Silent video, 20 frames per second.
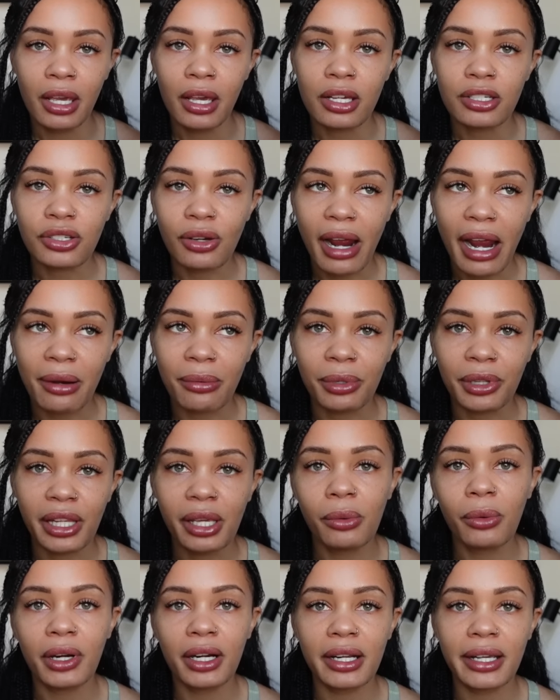So I really
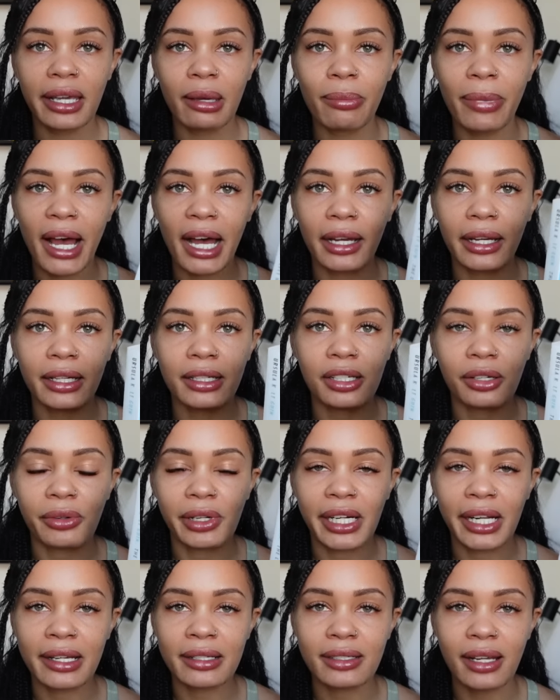want to get back into
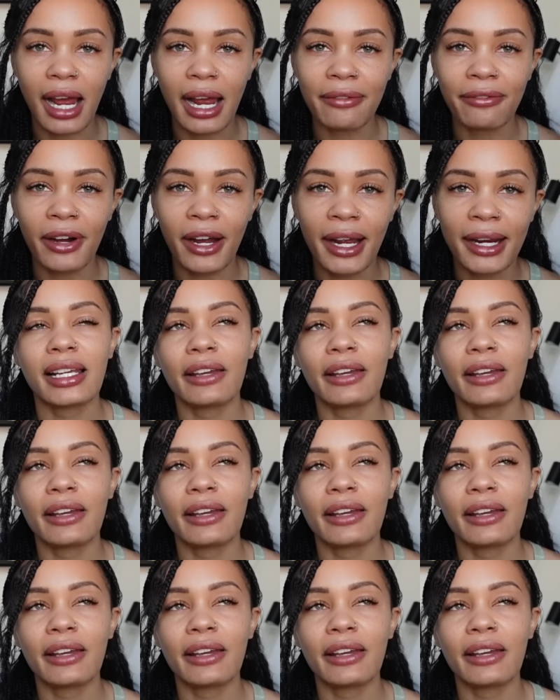reading sci-fi.